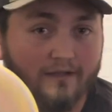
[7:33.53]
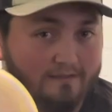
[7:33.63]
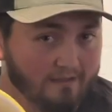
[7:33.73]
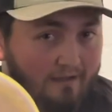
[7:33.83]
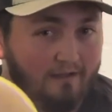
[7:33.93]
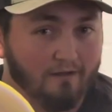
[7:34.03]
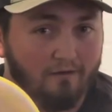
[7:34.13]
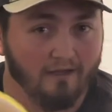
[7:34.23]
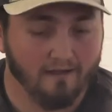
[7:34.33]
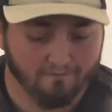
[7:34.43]
It's going to go
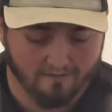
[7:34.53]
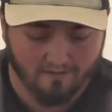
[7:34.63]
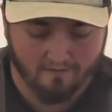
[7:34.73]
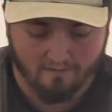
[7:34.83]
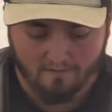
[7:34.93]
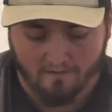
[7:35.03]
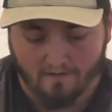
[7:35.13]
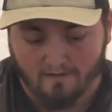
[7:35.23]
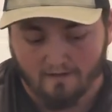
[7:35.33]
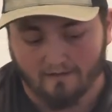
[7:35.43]
left.
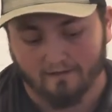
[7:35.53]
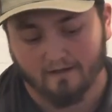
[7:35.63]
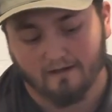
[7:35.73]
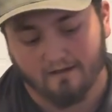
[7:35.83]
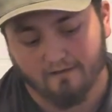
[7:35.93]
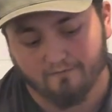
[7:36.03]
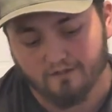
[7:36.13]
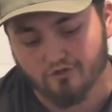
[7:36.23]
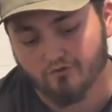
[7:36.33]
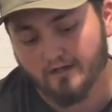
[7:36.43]
And then I have a
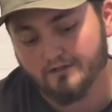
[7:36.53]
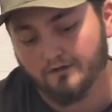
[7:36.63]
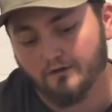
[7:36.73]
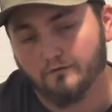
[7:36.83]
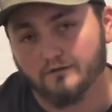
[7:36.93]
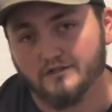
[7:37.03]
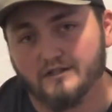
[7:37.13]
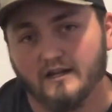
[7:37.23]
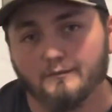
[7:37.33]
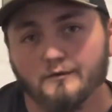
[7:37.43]
straight to
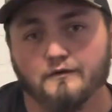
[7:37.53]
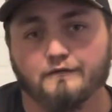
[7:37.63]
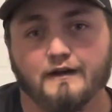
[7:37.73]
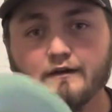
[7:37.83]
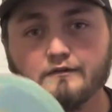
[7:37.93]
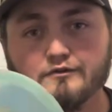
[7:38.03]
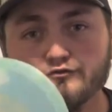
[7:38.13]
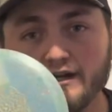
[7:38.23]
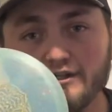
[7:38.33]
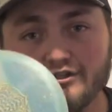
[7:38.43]
overstable Founders
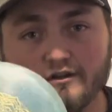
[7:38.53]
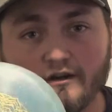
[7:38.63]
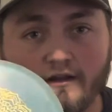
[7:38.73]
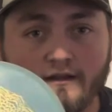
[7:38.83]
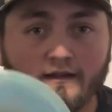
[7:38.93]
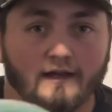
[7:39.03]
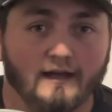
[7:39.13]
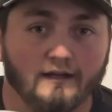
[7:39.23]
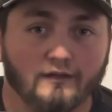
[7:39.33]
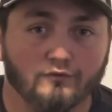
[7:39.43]
Ranger.
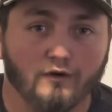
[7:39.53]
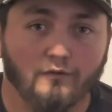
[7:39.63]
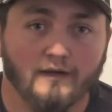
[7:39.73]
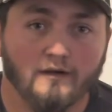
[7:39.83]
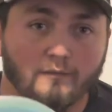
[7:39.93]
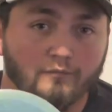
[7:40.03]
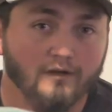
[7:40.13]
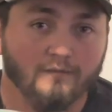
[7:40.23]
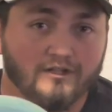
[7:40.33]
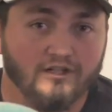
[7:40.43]
I can throw it on
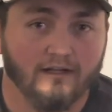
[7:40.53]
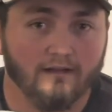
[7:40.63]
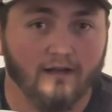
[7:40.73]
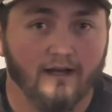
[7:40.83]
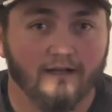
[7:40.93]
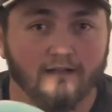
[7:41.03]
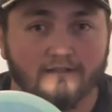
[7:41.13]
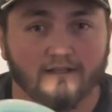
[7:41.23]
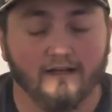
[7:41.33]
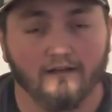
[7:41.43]
pretty much any line and
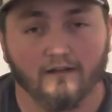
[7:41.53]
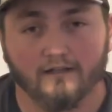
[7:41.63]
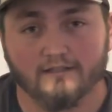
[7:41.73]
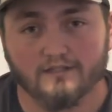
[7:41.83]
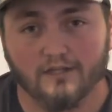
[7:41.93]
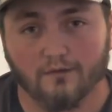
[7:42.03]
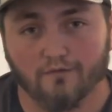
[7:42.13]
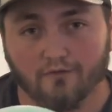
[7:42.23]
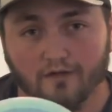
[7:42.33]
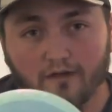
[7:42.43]
it's kind of like a slower
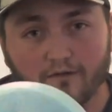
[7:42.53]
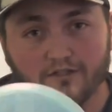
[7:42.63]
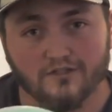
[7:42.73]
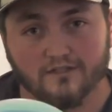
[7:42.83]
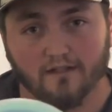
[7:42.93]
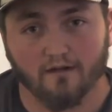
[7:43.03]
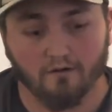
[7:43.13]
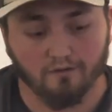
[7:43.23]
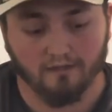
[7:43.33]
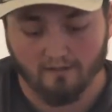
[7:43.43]
Frio. It's just going to
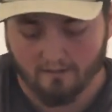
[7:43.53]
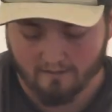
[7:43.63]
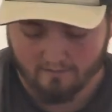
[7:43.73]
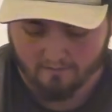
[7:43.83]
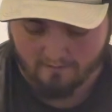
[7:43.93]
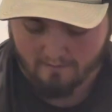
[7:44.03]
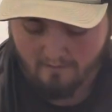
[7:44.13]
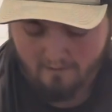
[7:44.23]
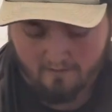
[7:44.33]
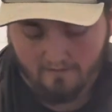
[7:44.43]
hold it.
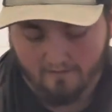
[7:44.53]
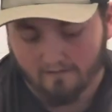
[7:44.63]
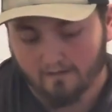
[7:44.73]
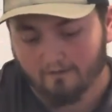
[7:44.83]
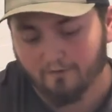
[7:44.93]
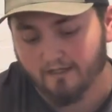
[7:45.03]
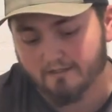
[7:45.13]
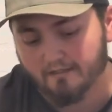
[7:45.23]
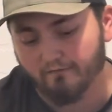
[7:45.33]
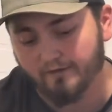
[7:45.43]
And then when we get
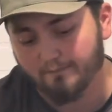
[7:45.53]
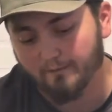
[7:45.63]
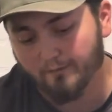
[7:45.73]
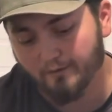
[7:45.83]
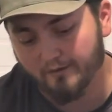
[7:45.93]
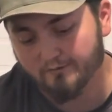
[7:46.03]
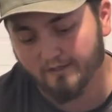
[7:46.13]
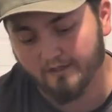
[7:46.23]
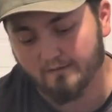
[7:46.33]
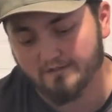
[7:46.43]
to the Flippy Boys, when
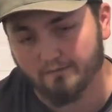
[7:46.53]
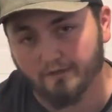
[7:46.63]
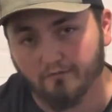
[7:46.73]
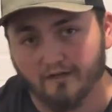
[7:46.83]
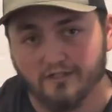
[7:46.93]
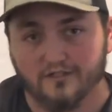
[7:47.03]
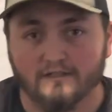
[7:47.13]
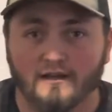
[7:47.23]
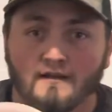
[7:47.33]
it comes to mid-ranges,